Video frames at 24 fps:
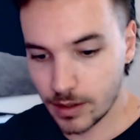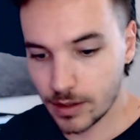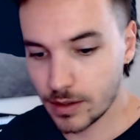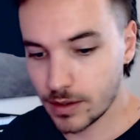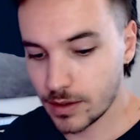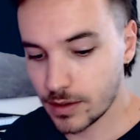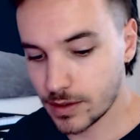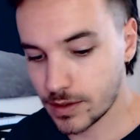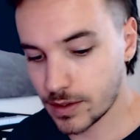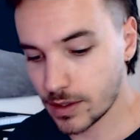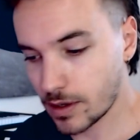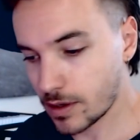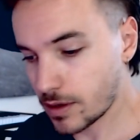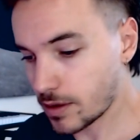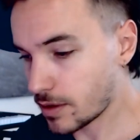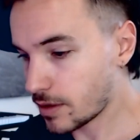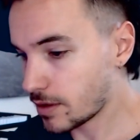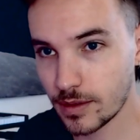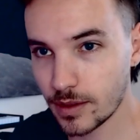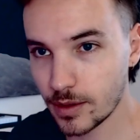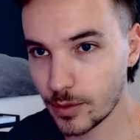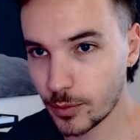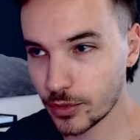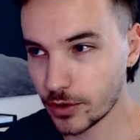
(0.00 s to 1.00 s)
So
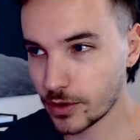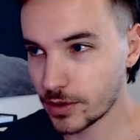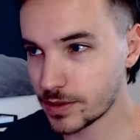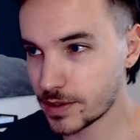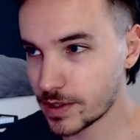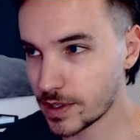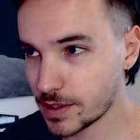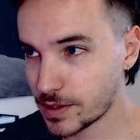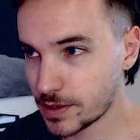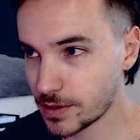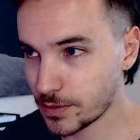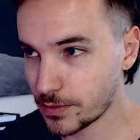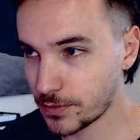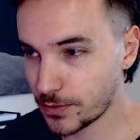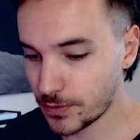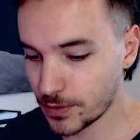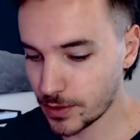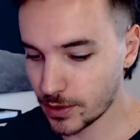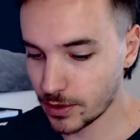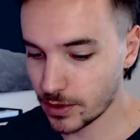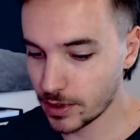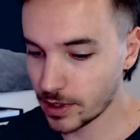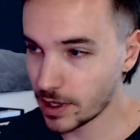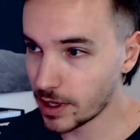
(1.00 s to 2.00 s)
the process of
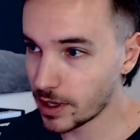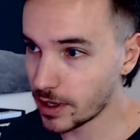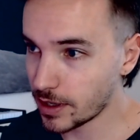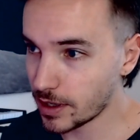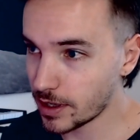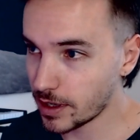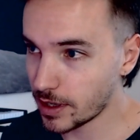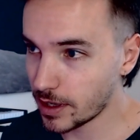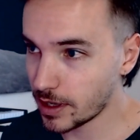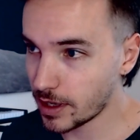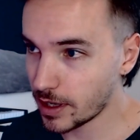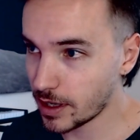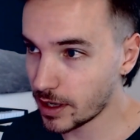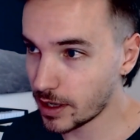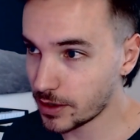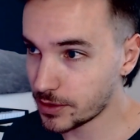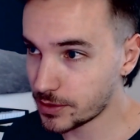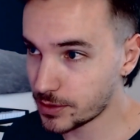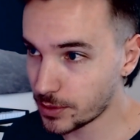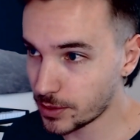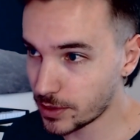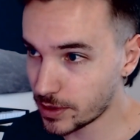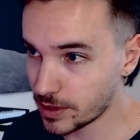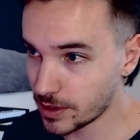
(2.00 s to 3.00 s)
figuring out how
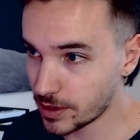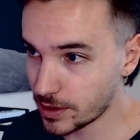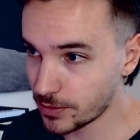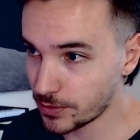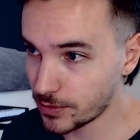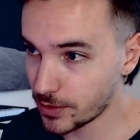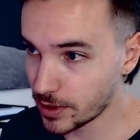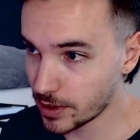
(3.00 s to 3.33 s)
to identify